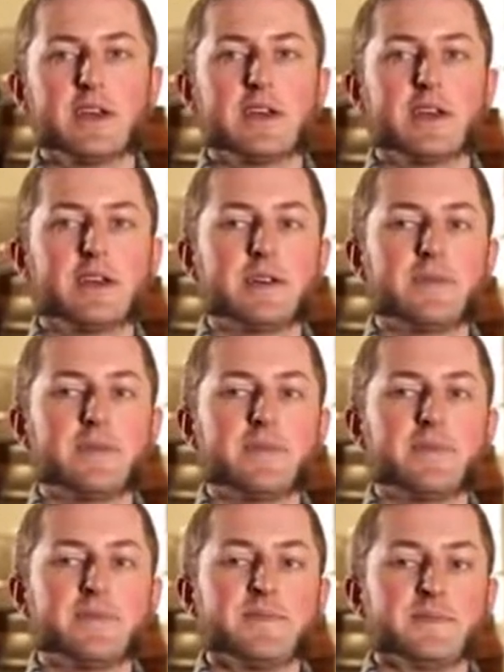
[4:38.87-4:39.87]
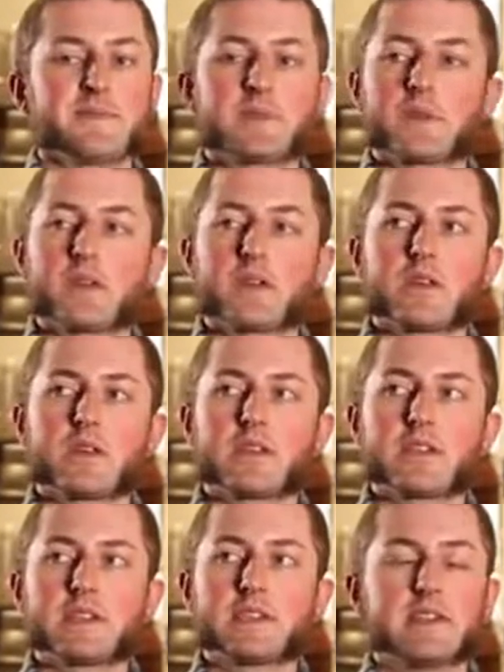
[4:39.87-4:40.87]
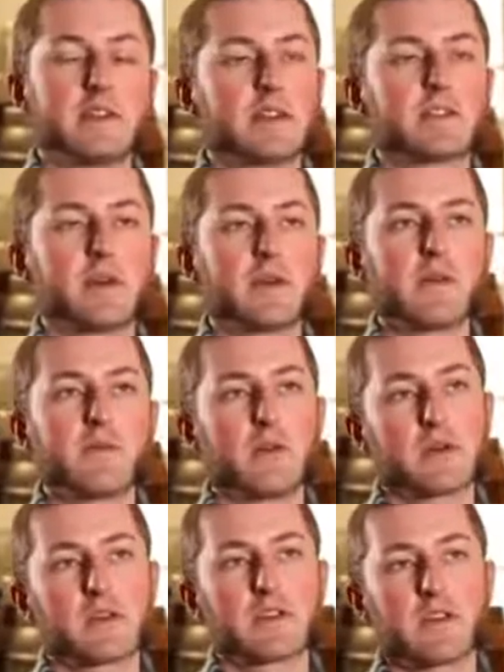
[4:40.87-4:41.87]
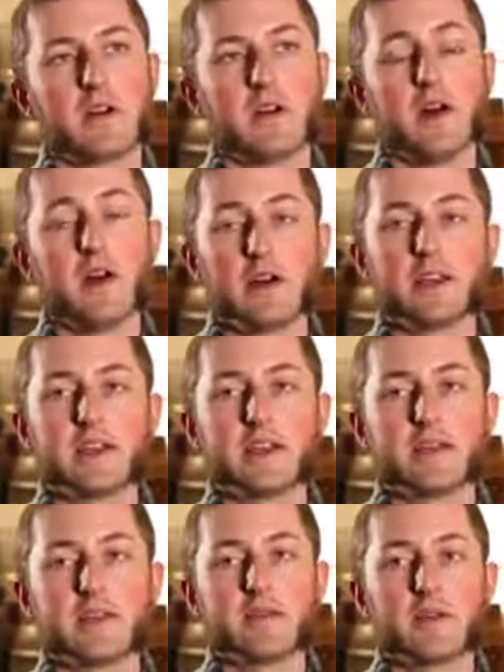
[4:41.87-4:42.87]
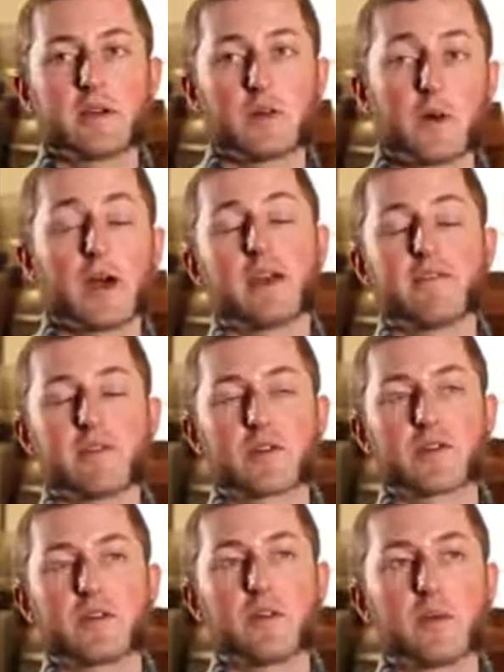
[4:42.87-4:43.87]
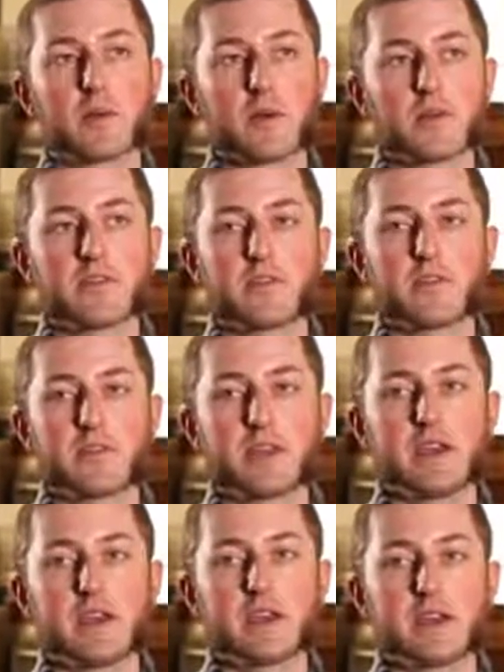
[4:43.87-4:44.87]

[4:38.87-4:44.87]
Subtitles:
So that's why we focus on it, why I focus on it personally.